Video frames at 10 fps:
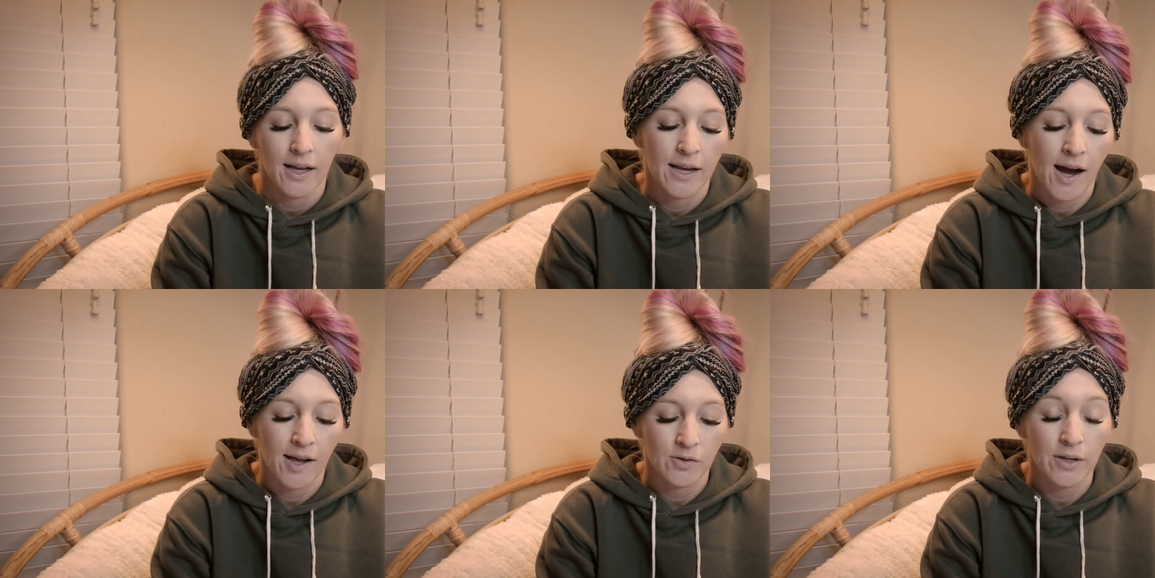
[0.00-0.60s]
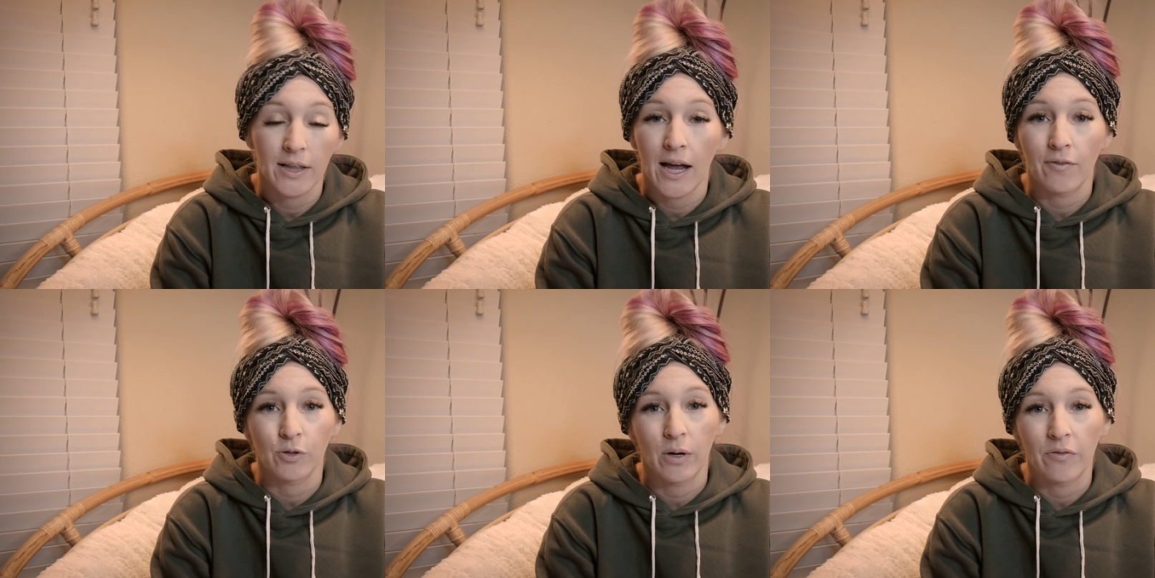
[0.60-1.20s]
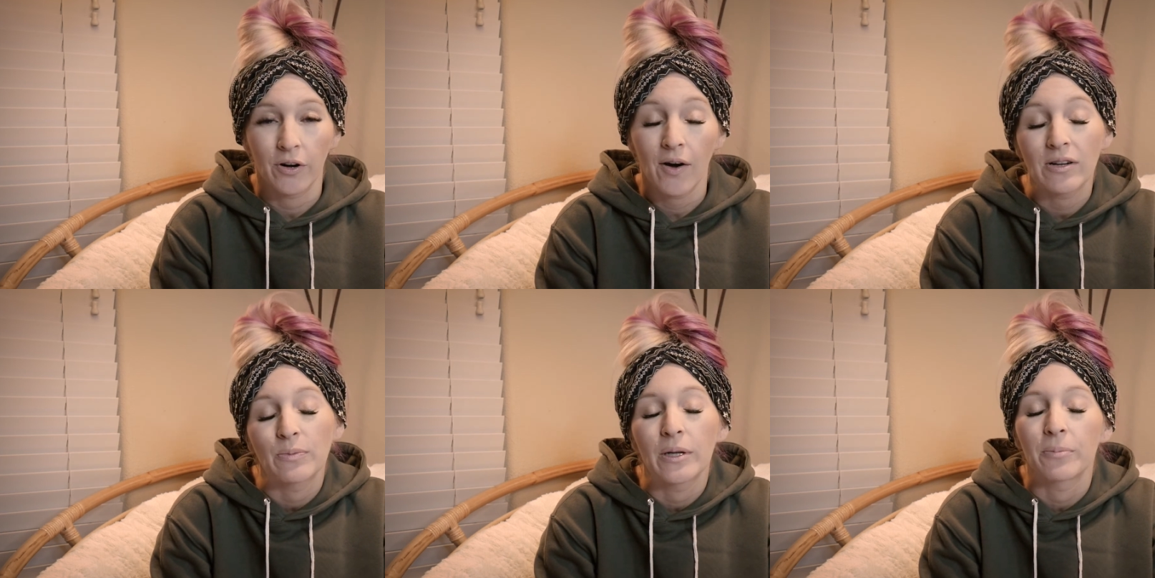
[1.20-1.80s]
Yeah, it's only live for 24
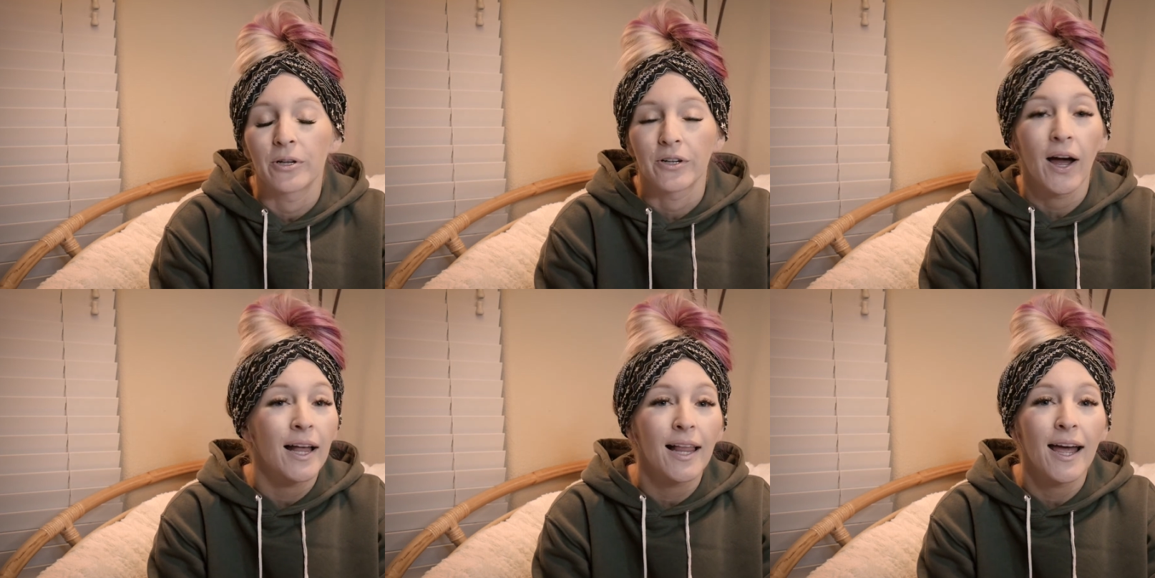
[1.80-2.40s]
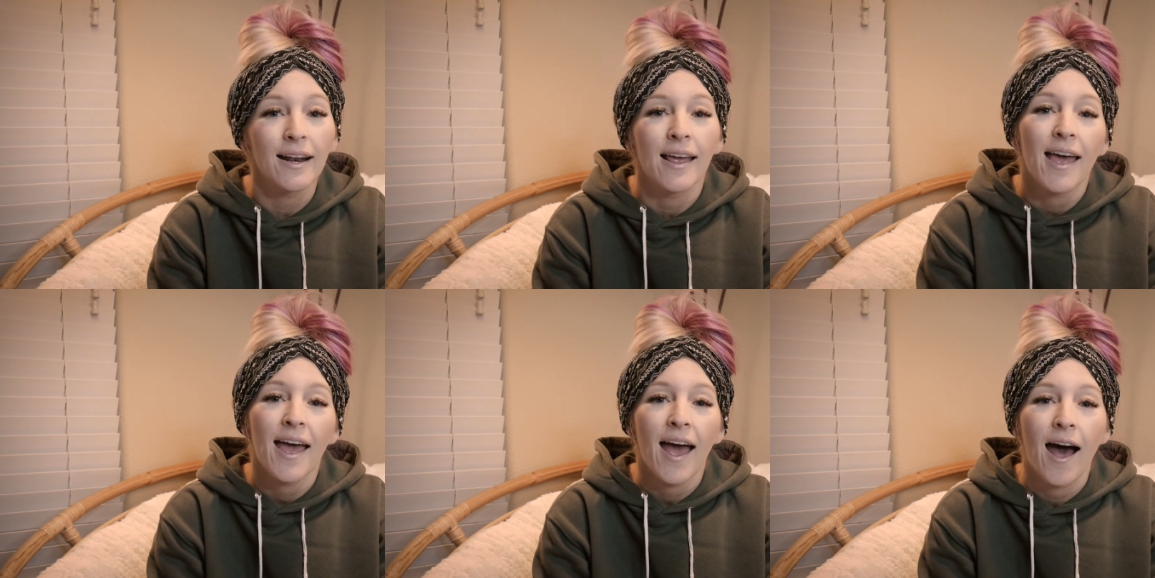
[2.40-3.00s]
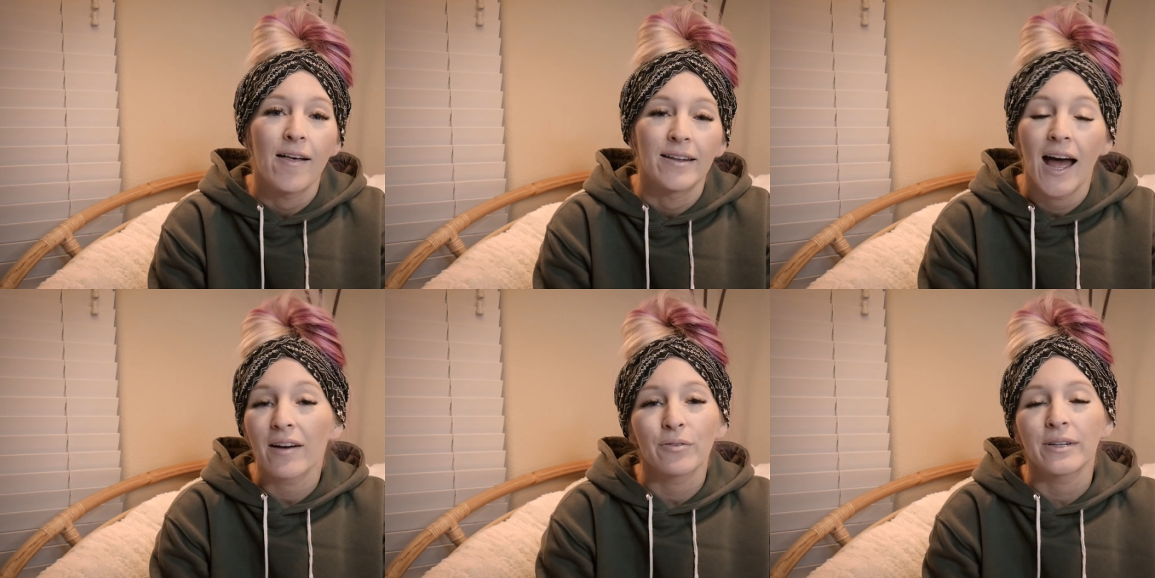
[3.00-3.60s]
hours, but you can put in your highlight, and then
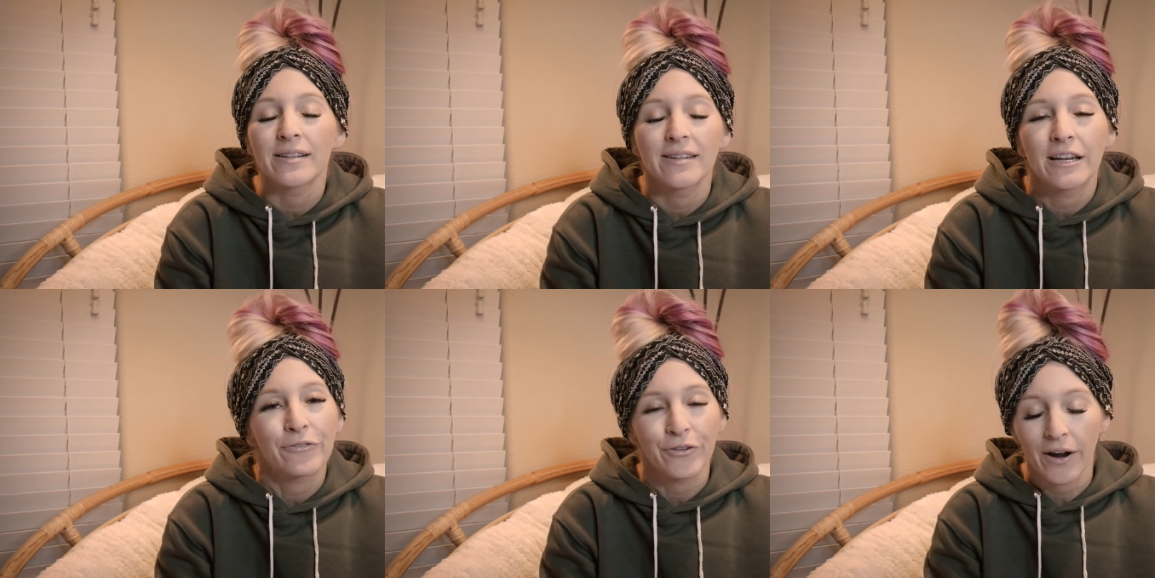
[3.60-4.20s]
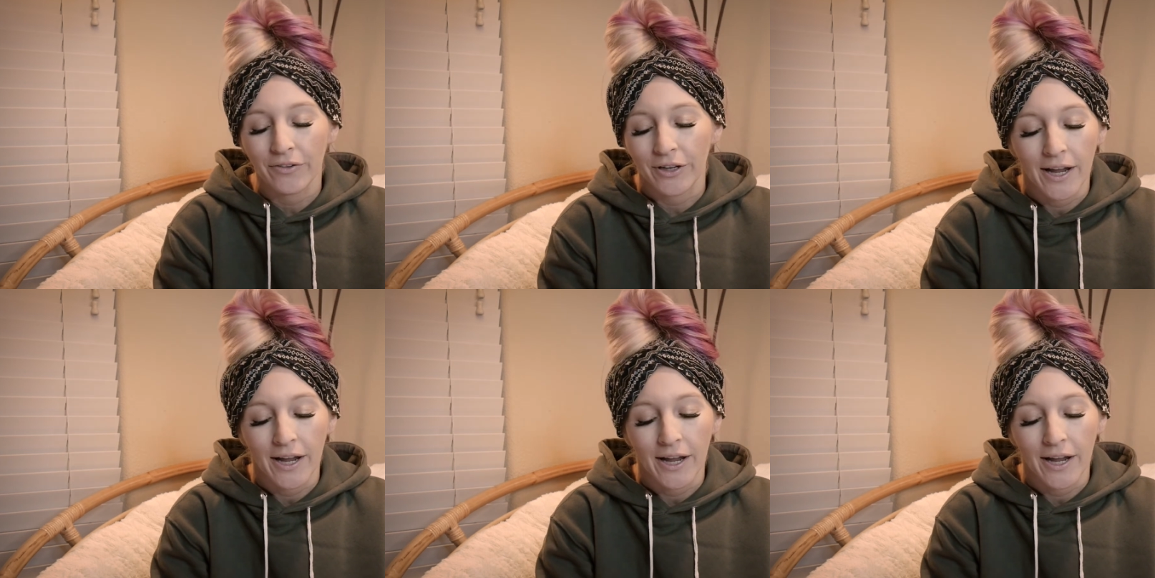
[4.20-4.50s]
everyone can see it forever.